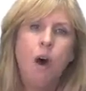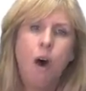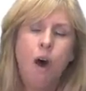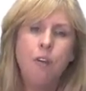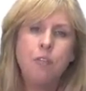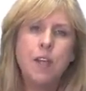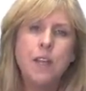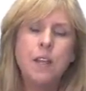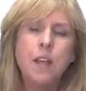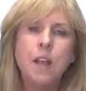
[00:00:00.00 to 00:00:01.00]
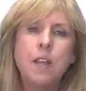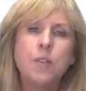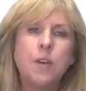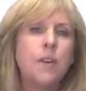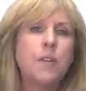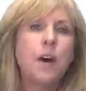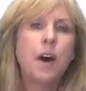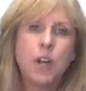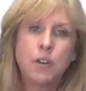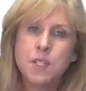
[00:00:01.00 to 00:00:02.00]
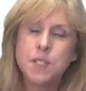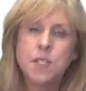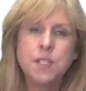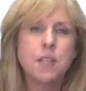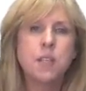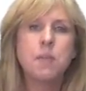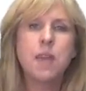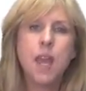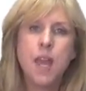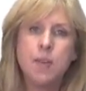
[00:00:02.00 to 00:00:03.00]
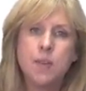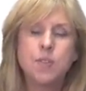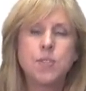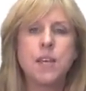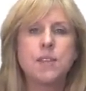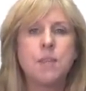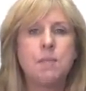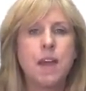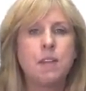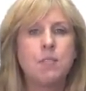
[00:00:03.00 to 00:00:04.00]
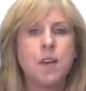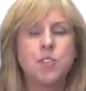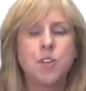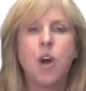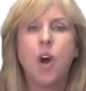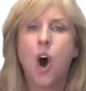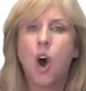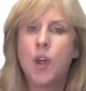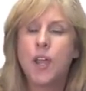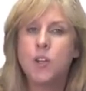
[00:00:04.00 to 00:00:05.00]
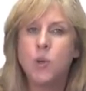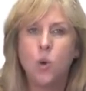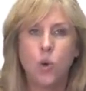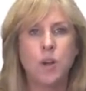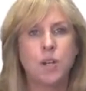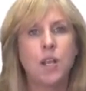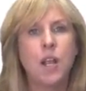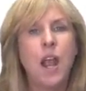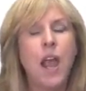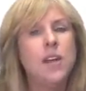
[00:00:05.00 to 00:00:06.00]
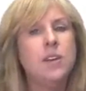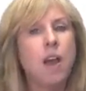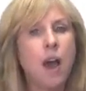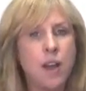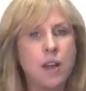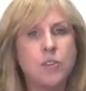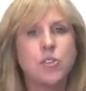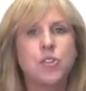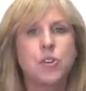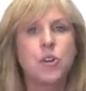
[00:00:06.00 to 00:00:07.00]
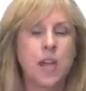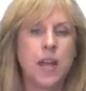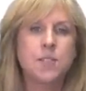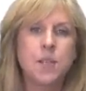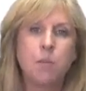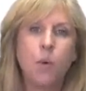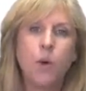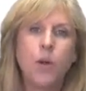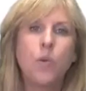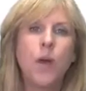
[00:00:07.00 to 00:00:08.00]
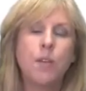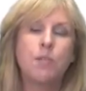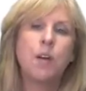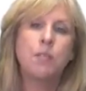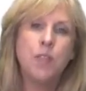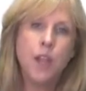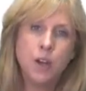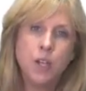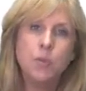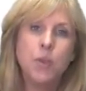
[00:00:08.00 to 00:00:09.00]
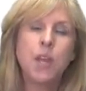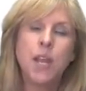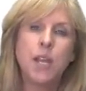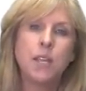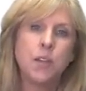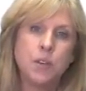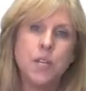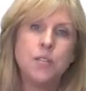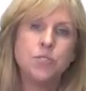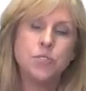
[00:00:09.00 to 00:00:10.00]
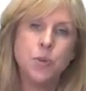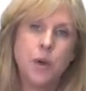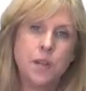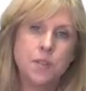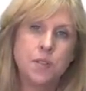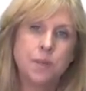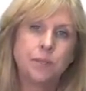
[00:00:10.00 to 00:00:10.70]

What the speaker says: often the utterances and the behaviors that they manifest are ignored and not understood as an important way of their communicating their needs to us.